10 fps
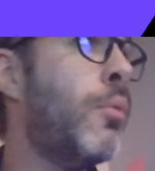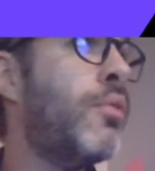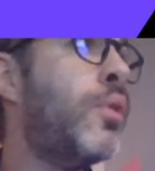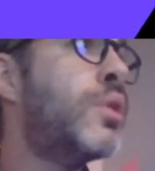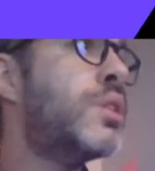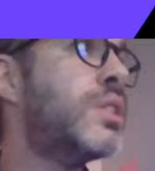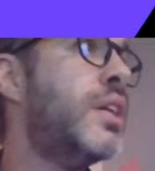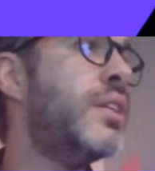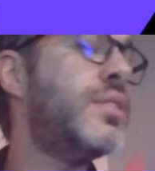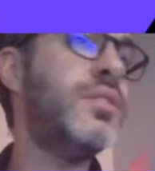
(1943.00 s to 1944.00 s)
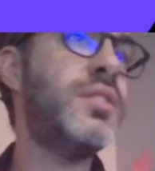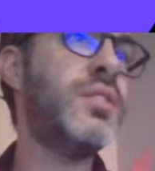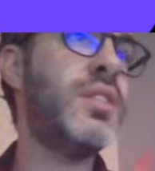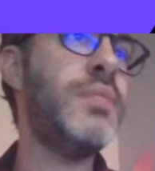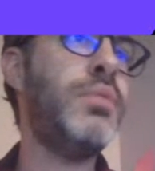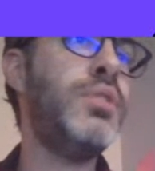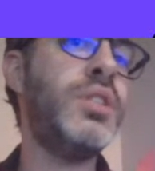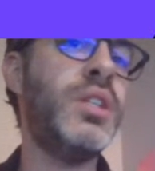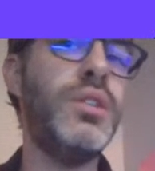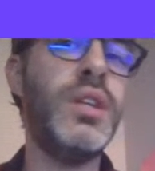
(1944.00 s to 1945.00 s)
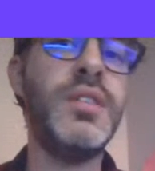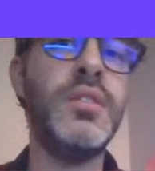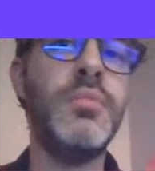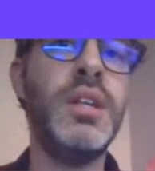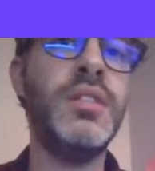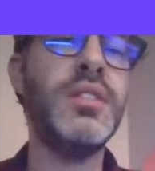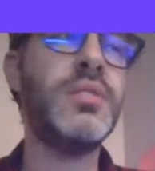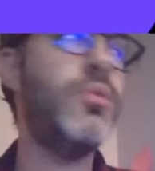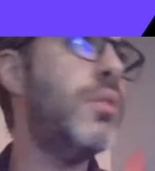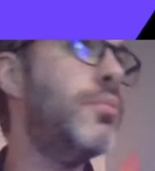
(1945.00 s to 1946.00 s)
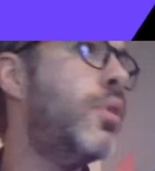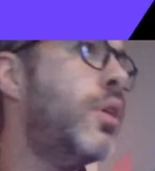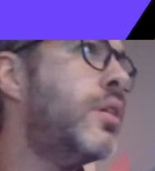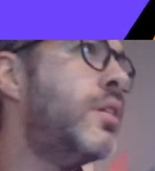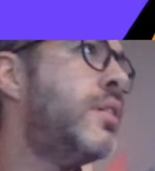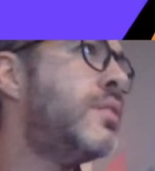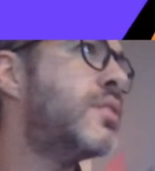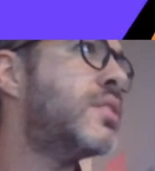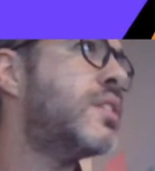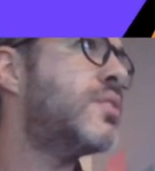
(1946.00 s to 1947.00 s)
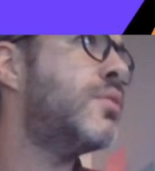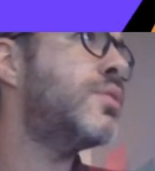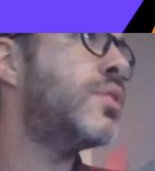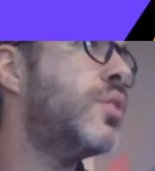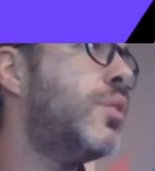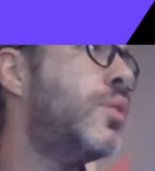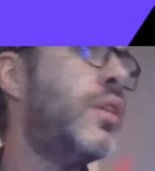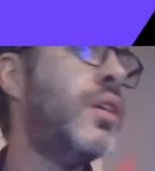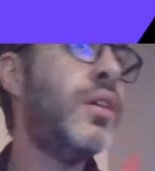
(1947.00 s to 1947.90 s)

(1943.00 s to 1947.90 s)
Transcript: more focus on it. So just keep pushing it. You guys are making this more and more successful. So